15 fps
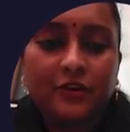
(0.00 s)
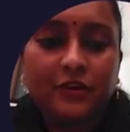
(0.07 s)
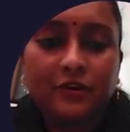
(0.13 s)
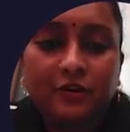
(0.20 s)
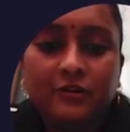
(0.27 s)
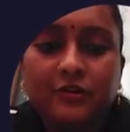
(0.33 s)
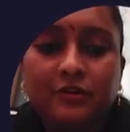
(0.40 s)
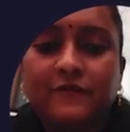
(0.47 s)
a
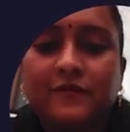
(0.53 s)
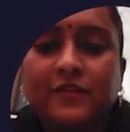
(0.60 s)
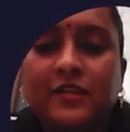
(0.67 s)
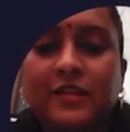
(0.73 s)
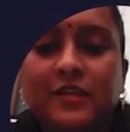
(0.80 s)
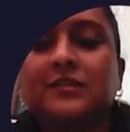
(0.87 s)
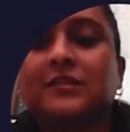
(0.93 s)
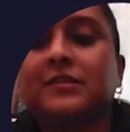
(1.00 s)
lot of
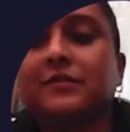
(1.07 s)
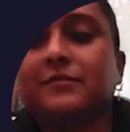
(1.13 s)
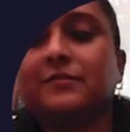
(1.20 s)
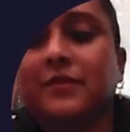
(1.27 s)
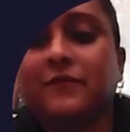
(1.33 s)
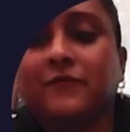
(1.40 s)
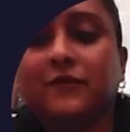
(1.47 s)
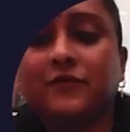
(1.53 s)

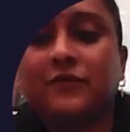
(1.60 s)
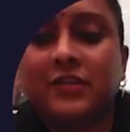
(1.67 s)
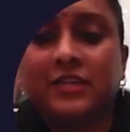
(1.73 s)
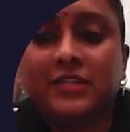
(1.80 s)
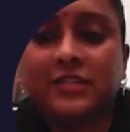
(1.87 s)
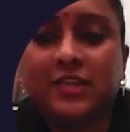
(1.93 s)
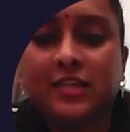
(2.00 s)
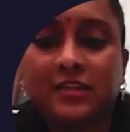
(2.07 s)
things
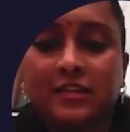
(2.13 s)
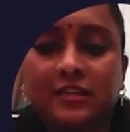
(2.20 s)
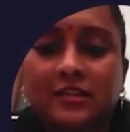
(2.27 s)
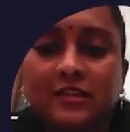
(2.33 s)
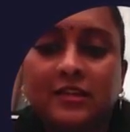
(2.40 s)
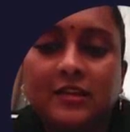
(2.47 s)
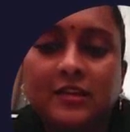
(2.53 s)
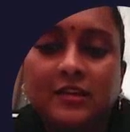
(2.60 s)
before they start
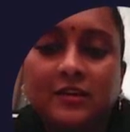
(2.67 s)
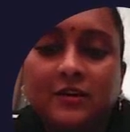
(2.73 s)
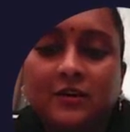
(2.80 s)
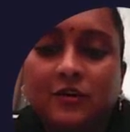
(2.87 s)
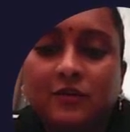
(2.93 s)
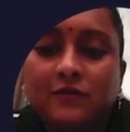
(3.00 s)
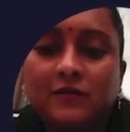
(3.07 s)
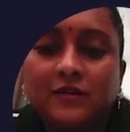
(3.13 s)

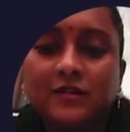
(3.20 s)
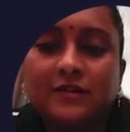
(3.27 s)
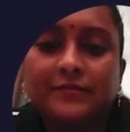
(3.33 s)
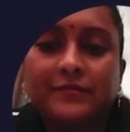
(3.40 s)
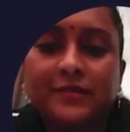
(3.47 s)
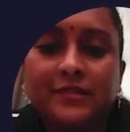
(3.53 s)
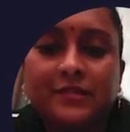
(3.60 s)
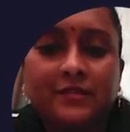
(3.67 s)

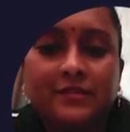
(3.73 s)
over a